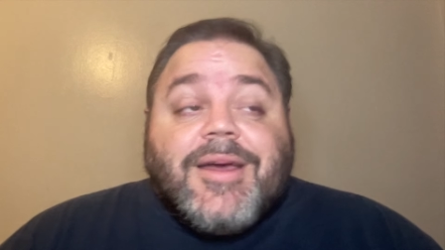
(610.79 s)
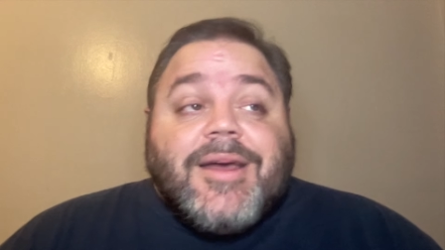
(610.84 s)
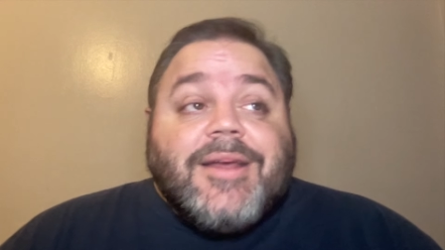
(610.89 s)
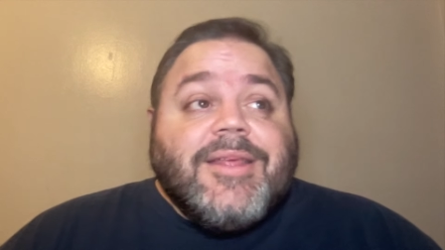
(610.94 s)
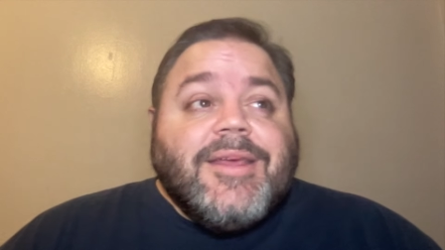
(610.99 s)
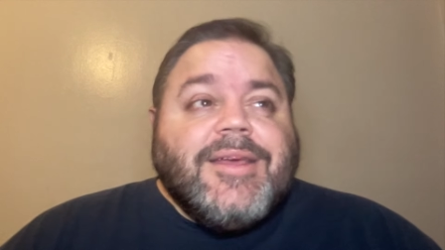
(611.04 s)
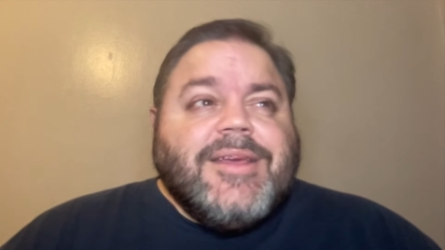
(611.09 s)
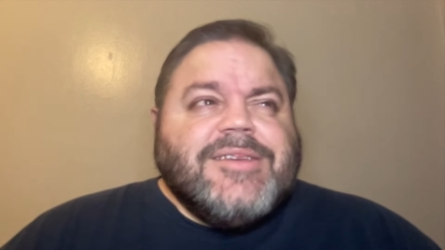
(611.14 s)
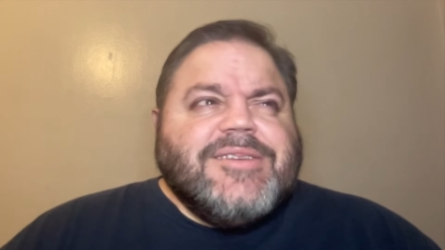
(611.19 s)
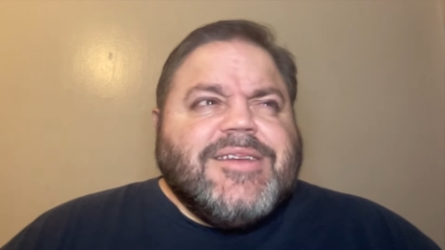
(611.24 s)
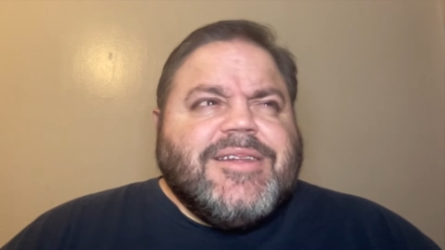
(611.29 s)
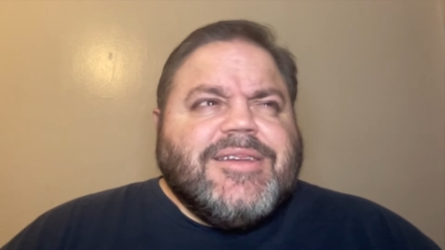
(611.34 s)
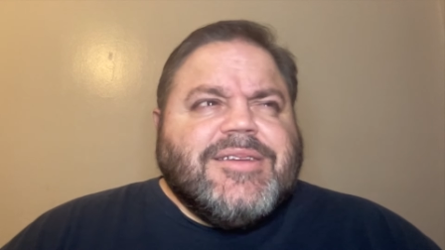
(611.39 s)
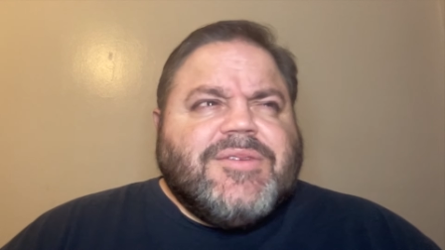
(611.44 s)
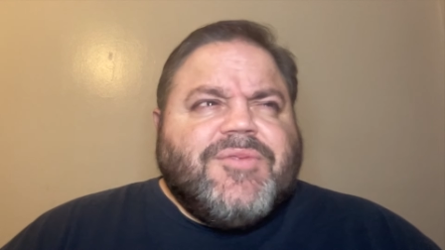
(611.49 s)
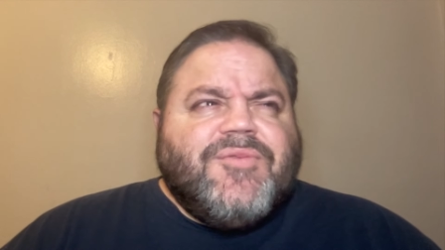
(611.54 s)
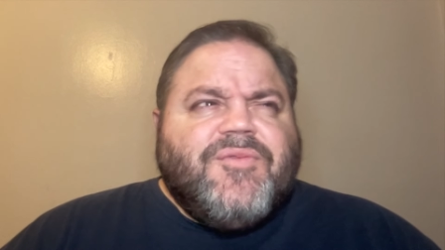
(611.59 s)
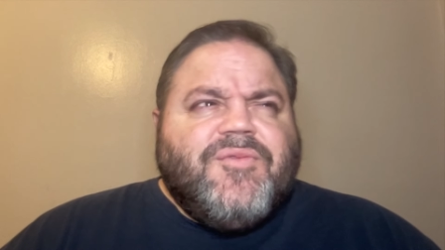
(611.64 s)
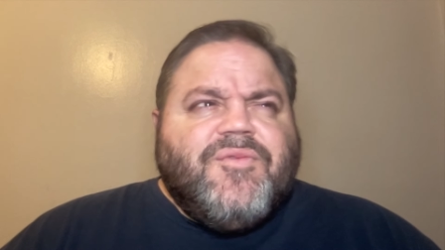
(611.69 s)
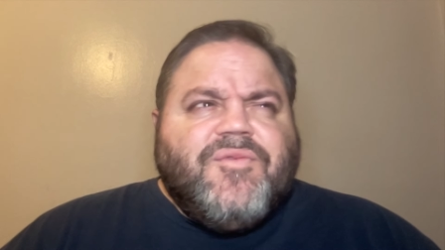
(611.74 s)
I think he's in
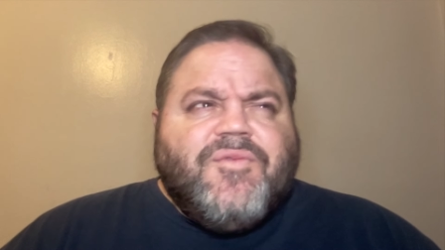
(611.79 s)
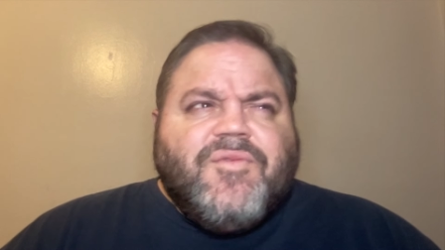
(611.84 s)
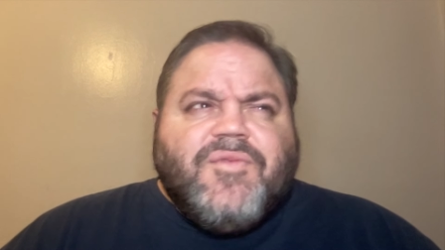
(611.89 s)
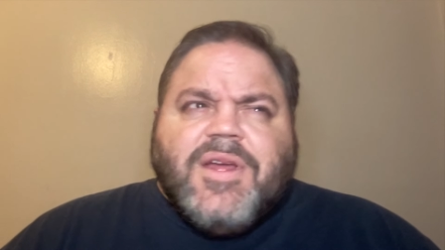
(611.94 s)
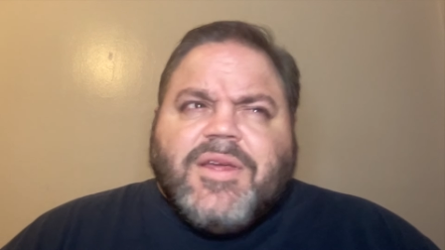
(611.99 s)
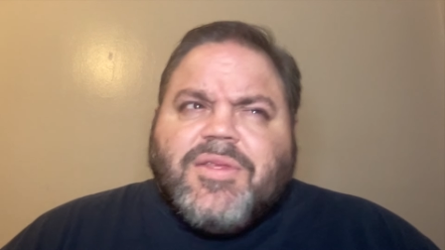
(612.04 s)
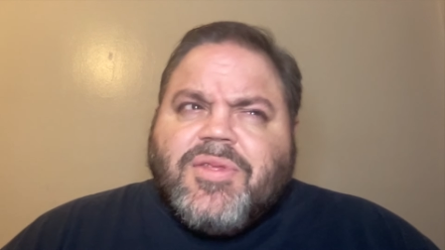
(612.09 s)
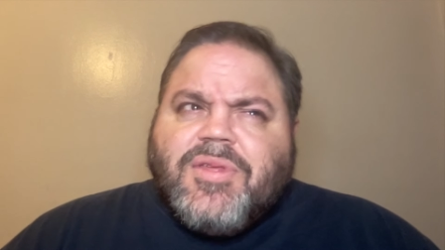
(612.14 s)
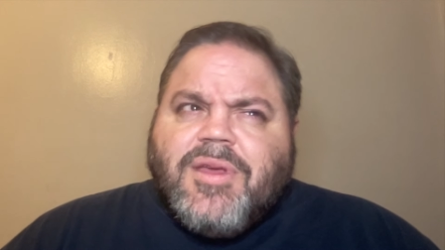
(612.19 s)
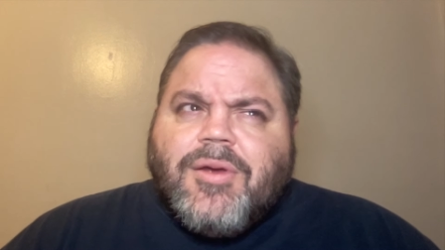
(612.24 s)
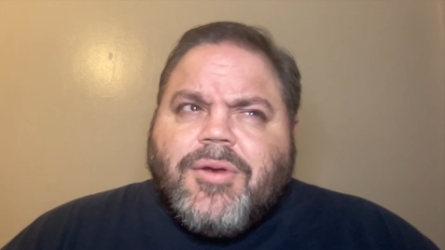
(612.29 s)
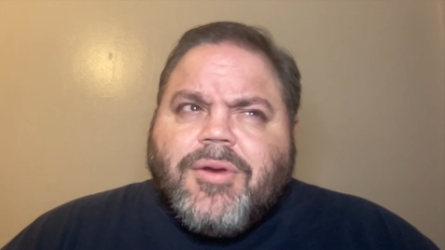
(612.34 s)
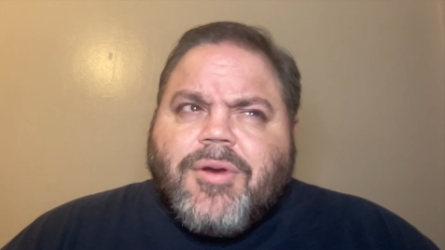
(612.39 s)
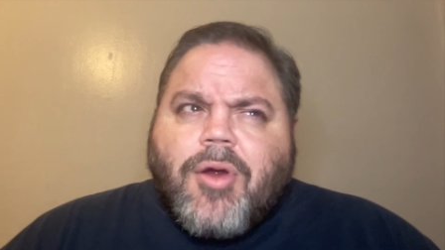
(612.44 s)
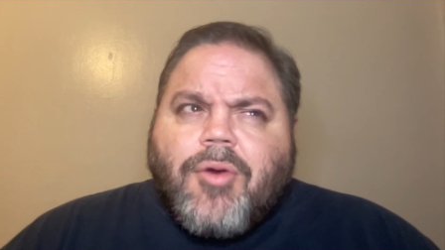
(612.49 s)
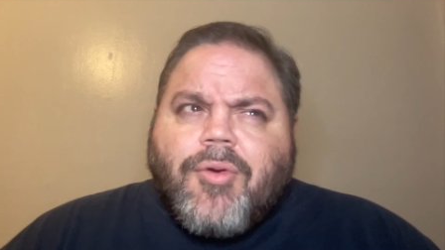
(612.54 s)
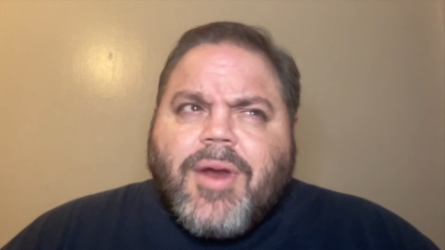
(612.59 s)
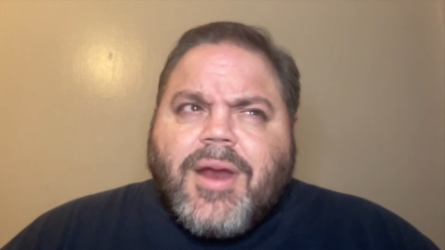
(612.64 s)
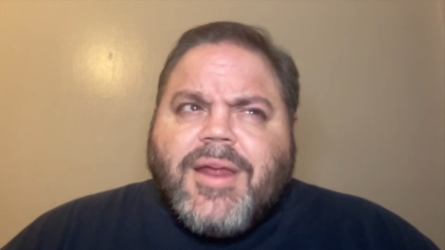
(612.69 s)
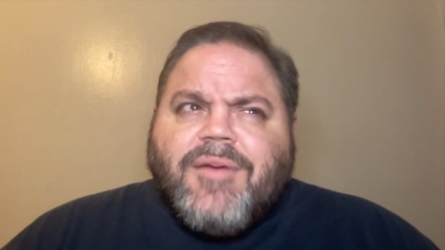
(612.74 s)
his fifth year
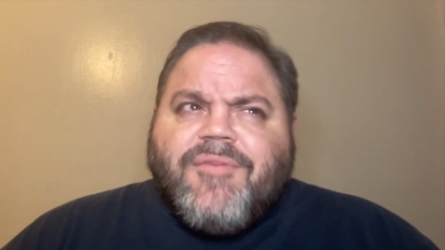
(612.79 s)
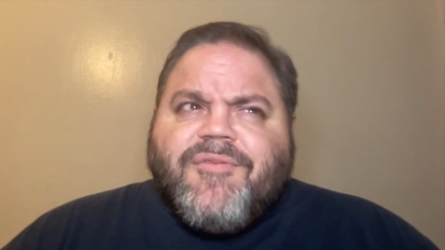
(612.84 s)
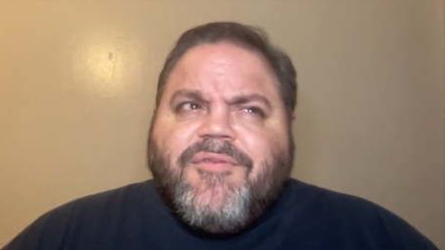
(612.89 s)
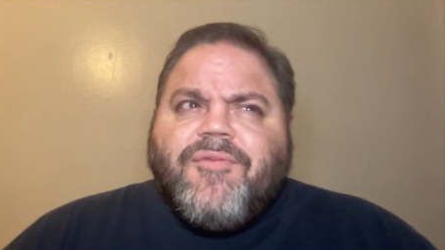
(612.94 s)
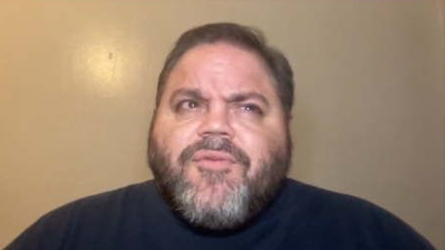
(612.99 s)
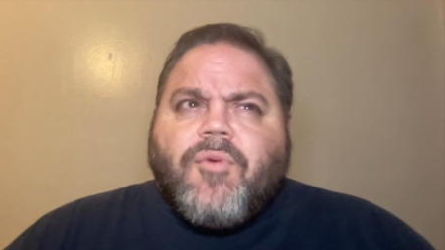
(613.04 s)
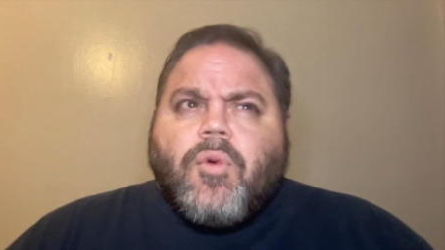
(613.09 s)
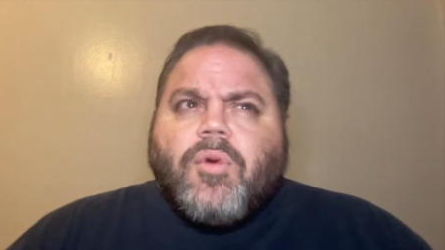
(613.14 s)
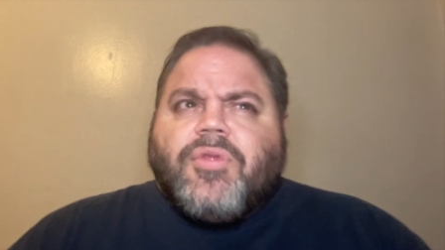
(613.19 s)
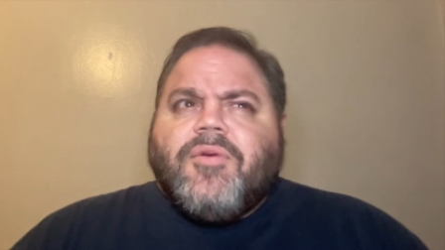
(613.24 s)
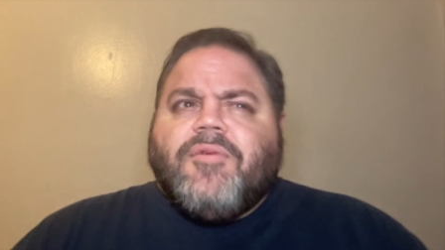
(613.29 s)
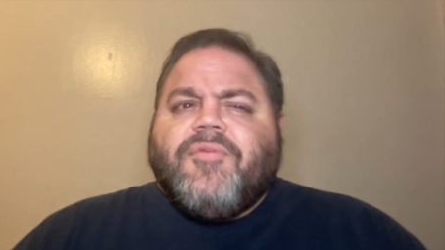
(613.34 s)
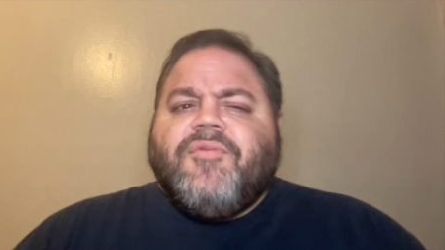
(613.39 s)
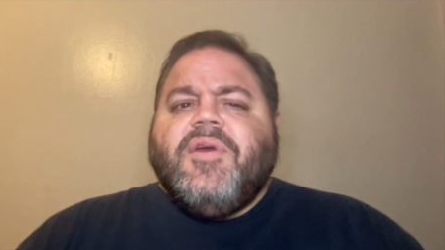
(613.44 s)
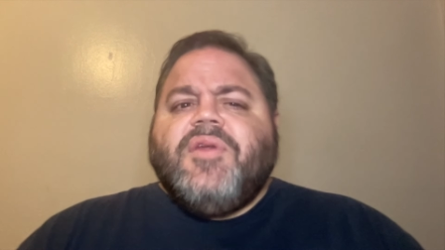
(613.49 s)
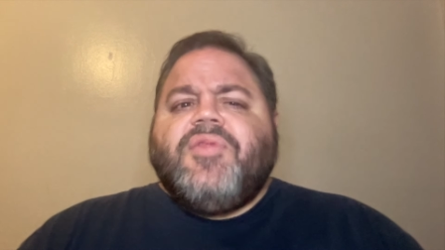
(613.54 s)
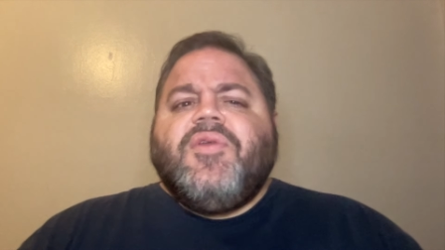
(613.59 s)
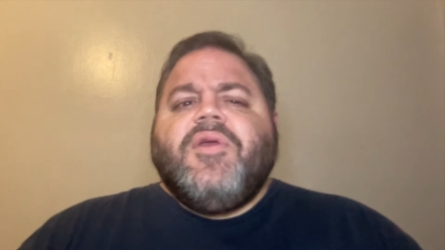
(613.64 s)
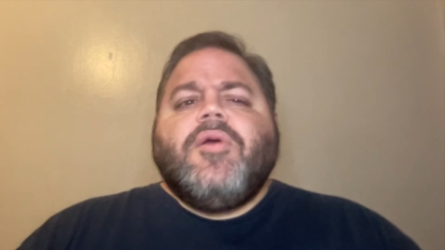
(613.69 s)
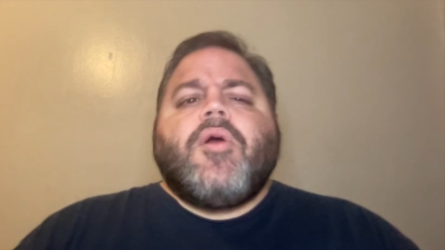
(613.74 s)
already, fourth or
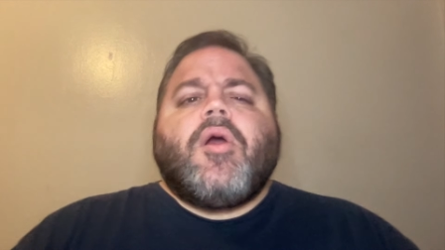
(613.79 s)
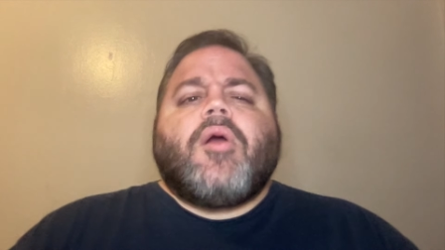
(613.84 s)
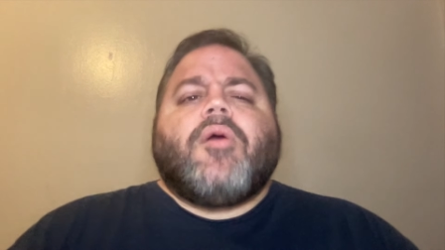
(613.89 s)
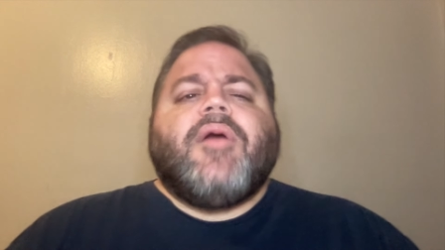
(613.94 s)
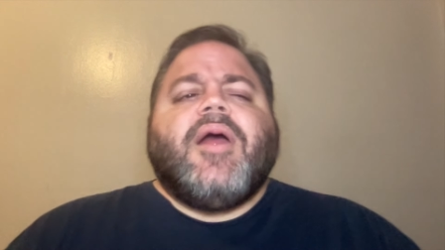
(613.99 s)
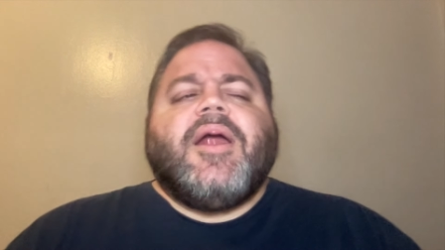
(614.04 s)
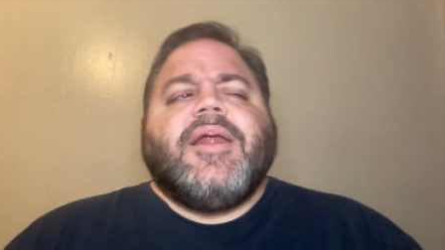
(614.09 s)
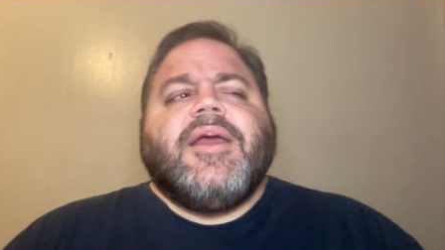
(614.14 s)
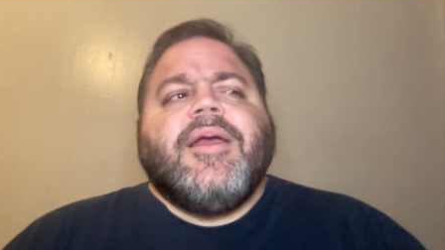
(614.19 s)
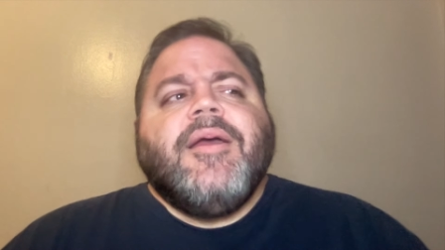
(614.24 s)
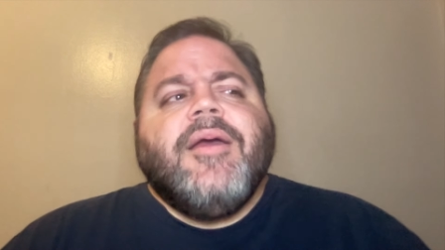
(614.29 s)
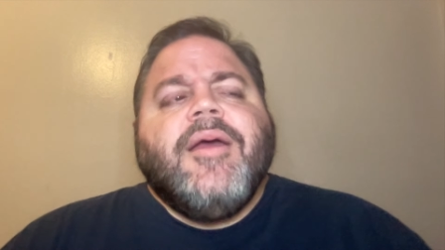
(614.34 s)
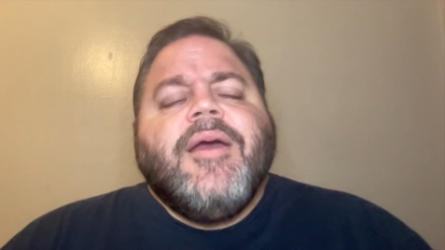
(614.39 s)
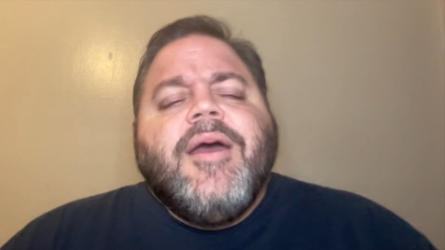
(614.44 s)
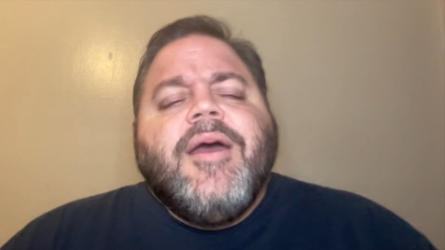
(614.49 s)
fifth year already,